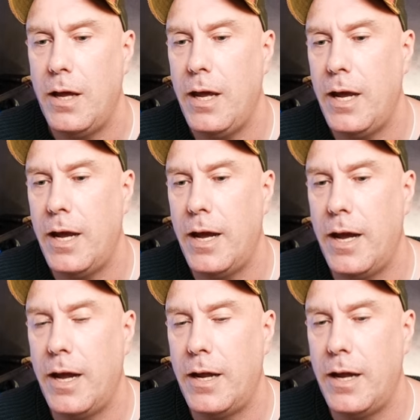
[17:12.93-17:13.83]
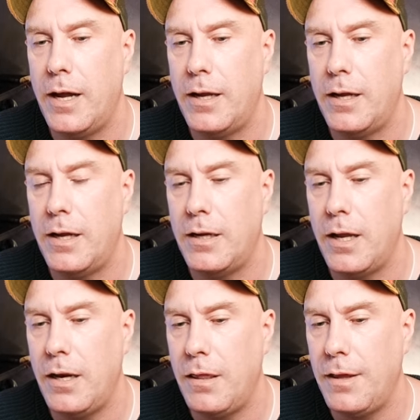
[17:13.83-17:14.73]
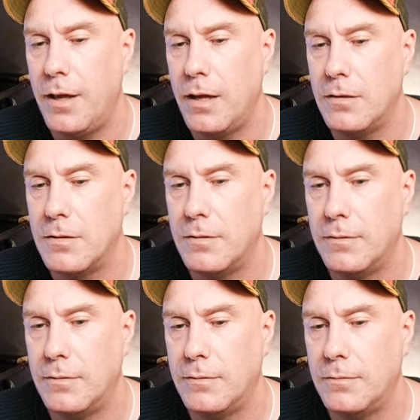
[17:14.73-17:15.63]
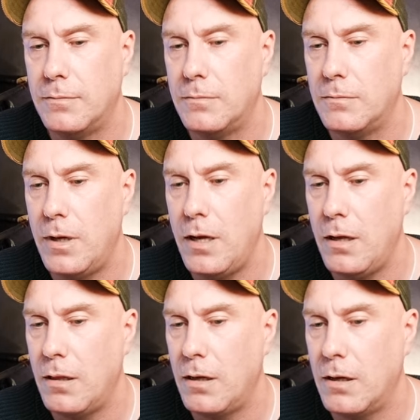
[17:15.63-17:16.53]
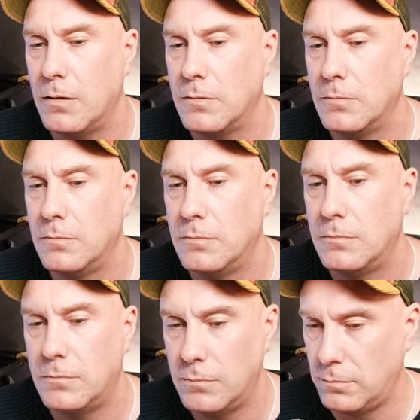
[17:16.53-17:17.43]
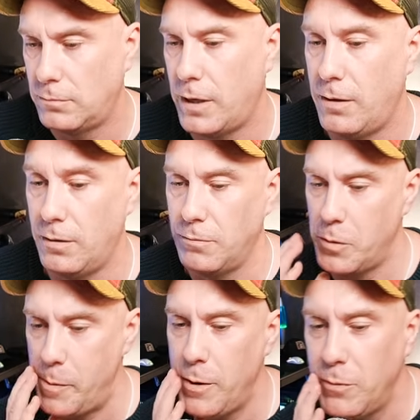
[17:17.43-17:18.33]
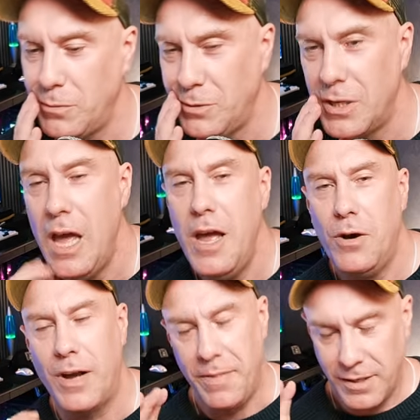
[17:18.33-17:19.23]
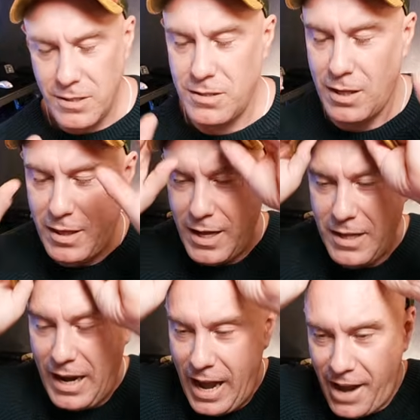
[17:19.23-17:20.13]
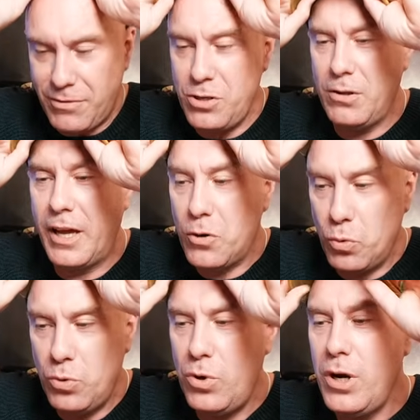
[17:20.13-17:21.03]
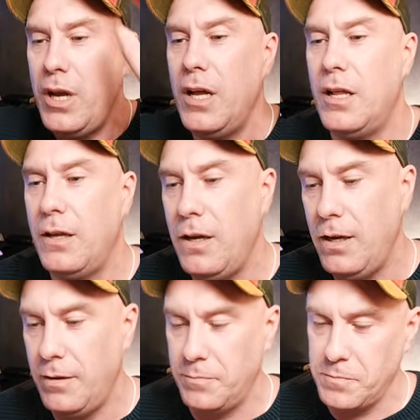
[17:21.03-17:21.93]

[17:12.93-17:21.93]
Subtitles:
And anything else? Anything else? I don't know. Okay, this is the thing that I have to like really,